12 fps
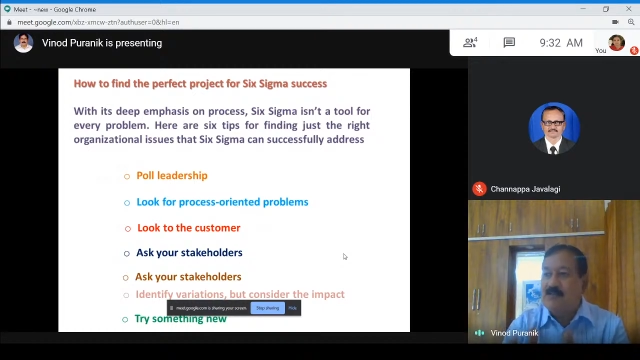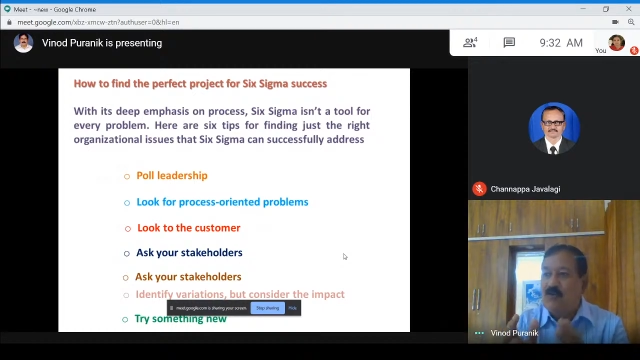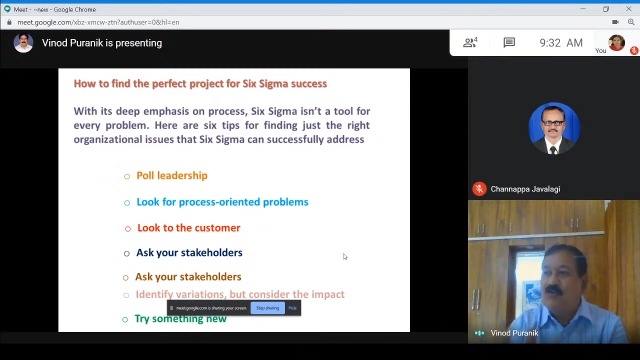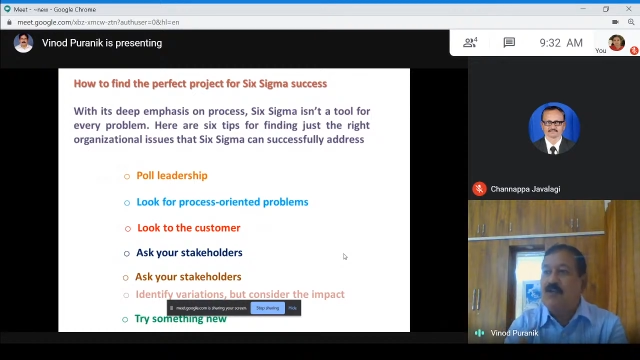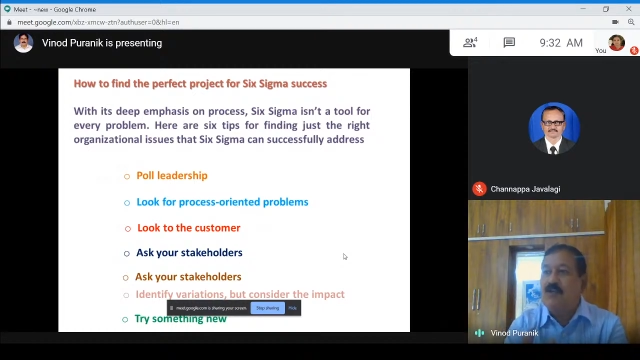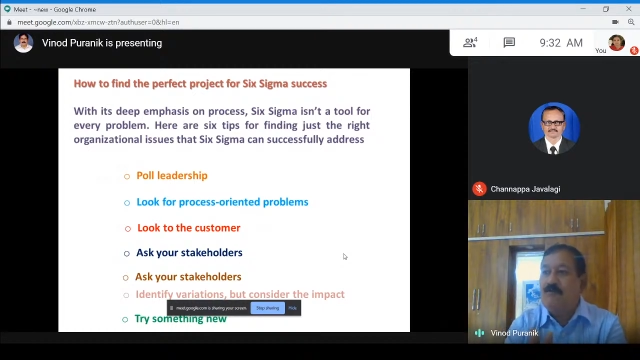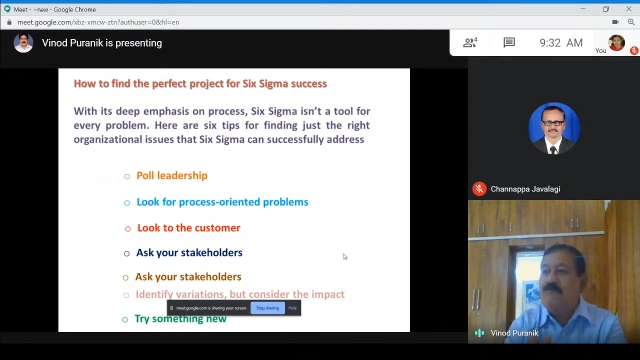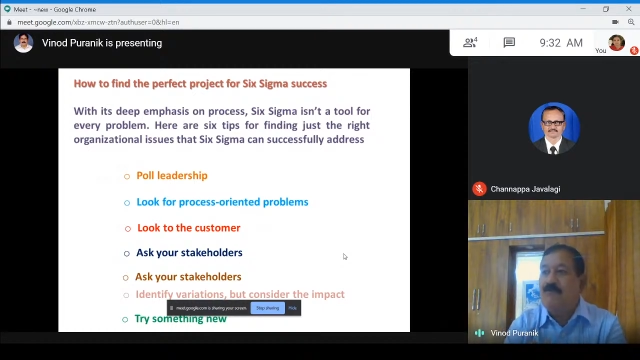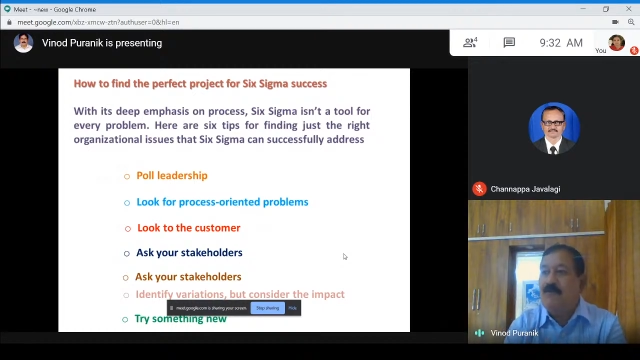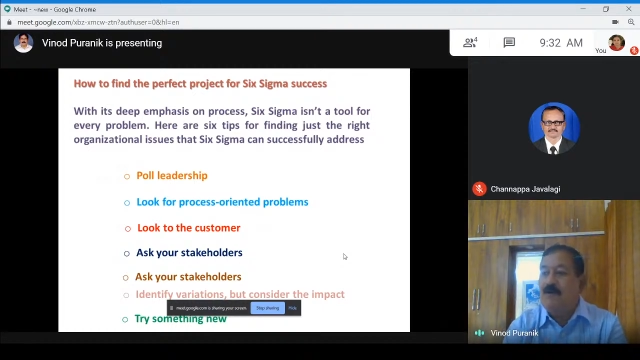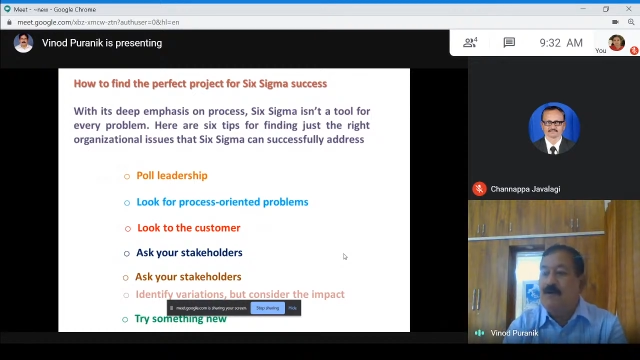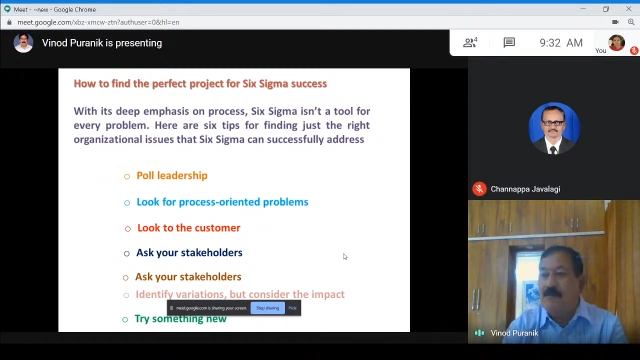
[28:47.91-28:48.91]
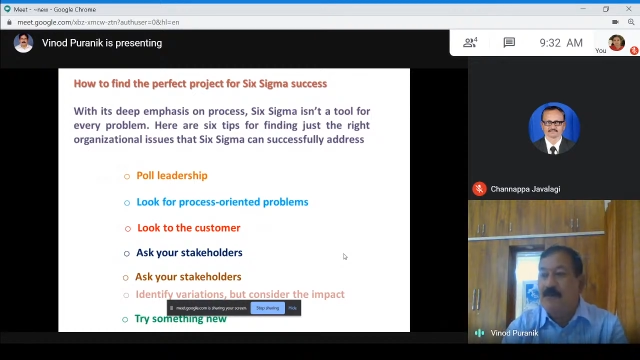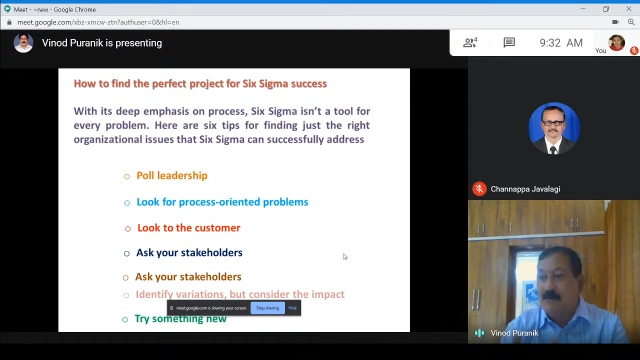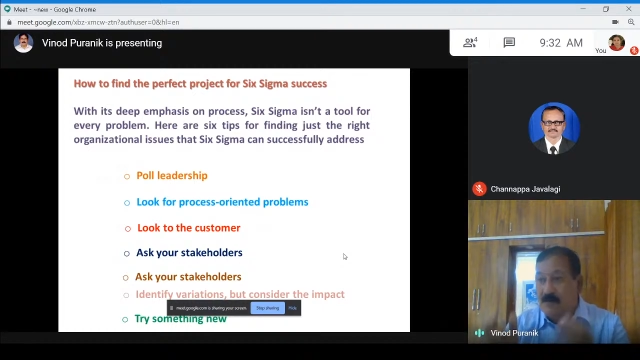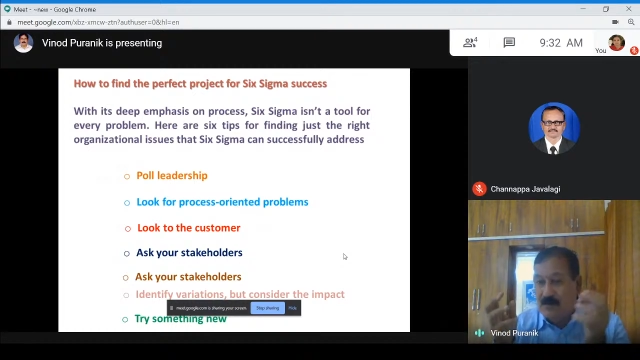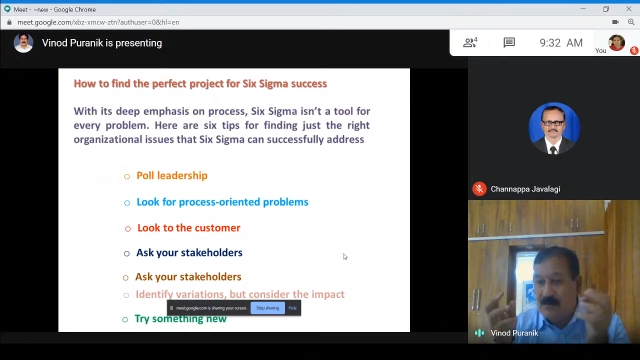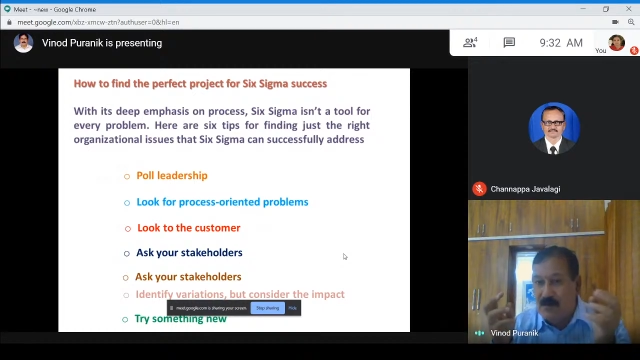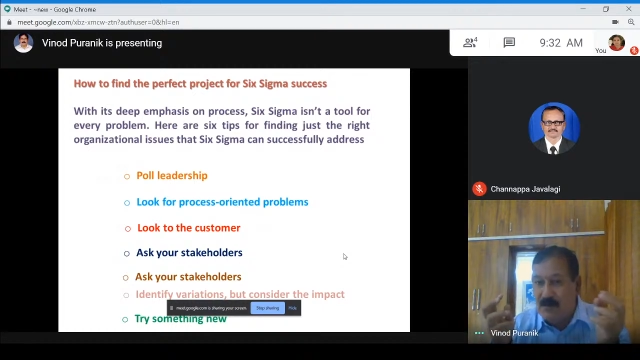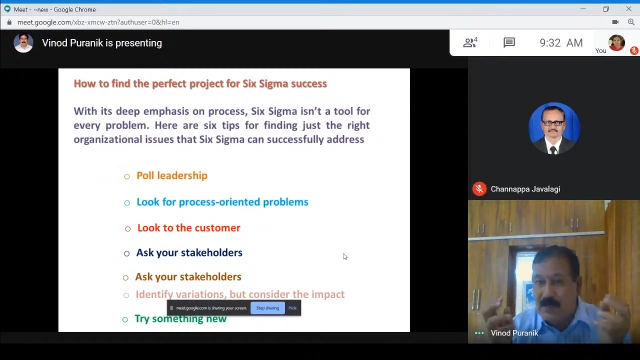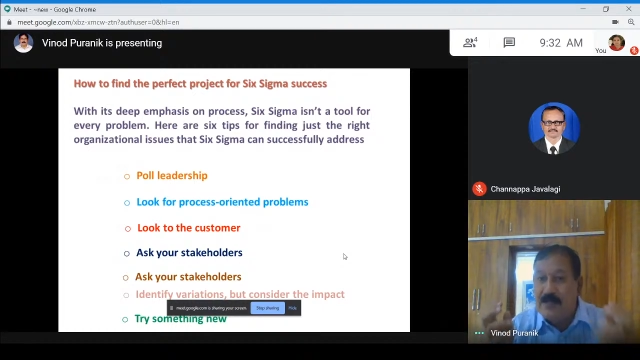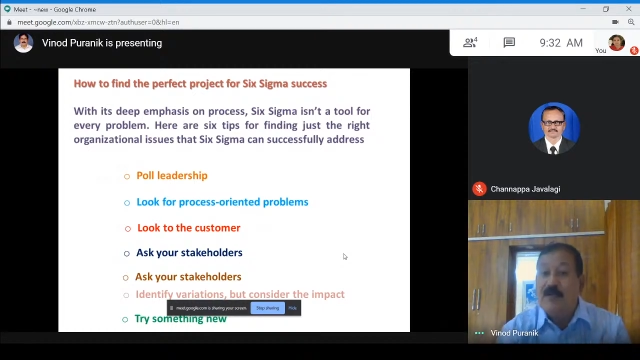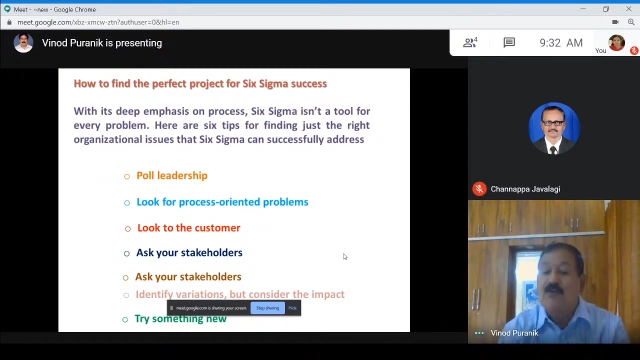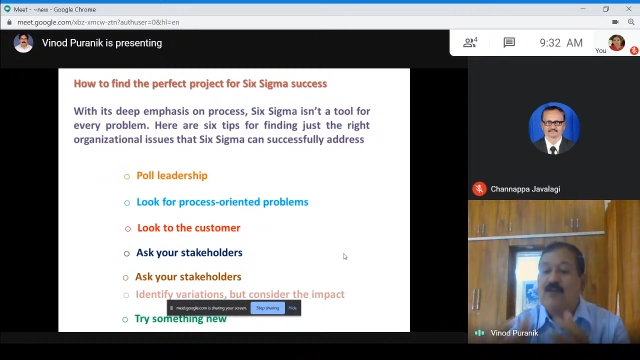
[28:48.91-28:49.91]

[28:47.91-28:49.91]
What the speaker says: solution of get